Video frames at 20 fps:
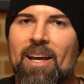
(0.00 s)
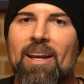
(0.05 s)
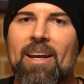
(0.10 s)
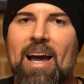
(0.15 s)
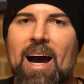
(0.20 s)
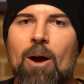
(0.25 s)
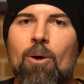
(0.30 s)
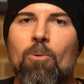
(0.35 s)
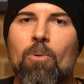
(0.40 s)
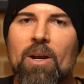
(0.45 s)

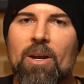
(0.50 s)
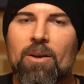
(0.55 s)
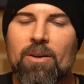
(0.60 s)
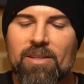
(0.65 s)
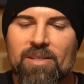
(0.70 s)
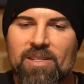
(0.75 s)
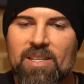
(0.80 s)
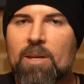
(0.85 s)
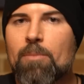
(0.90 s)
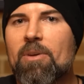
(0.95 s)
Now, when
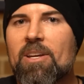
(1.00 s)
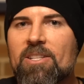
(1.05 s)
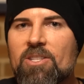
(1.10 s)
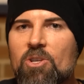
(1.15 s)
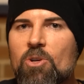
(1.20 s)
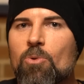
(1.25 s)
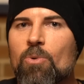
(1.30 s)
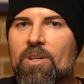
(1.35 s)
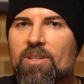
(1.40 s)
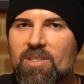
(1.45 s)

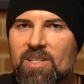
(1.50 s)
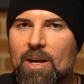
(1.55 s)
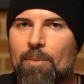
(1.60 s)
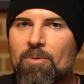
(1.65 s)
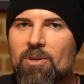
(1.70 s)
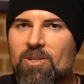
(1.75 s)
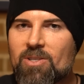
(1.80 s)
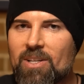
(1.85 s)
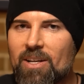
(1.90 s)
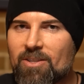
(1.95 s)
CB2
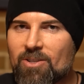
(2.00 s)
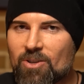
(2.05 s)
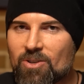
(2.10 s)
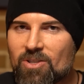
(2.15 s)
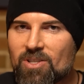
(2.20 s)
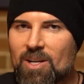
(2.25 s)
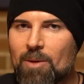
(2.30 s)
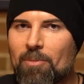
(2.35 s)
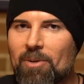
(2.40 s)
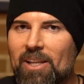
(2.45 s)
receptor sites are
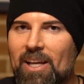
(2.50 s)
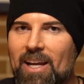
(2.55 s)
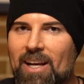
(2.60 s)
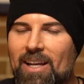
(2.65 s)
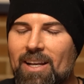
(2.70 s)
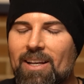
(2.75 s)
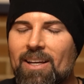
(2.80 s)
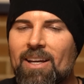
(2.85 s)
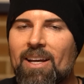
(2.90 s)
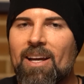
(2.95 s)

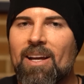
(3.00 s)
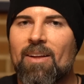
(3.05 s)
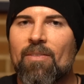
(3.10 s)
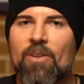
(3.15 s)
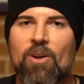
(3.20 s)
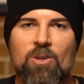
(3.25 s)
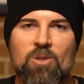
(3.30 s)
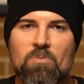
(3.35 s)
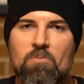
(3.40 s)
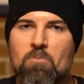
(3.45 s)
stimulated,
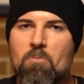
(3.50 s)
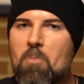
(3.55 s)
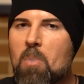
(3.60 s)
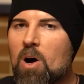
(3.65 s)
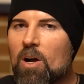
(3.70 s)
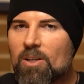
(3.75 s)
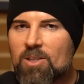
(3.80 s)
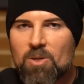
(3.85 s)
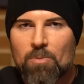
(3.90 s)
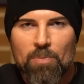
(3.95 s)
there's
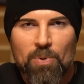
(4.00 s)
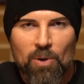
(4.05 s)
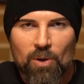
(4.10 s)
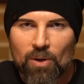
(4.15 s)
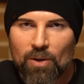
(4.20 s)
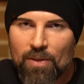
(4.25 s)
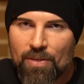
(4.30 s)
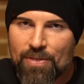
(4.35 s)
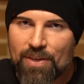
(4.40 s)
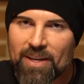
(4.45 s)

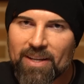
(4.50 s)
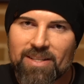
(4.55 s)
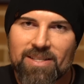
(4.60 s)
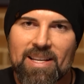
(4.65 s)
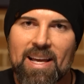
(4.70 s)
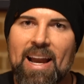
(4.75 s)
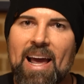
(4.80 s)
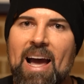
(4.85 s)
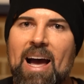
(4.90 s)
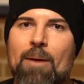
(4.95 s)
multiple things
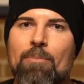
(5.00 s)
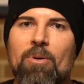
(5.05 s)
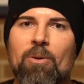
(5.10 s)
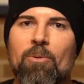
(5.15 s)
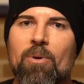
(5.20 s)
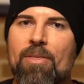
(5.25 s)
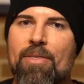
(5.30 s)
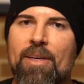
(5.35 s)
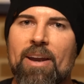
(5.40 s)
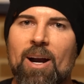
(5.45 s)
that
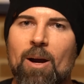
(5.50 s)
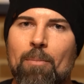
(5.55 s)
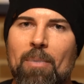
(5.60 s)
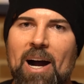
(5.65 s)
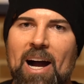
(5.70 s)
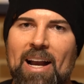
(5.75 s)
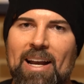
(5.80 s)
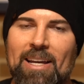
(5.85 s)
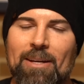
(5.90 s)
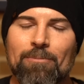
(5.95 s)
happen within our
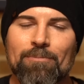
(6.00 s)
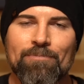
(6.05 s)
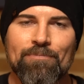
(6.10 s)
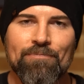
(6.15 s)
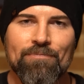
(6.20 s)
body.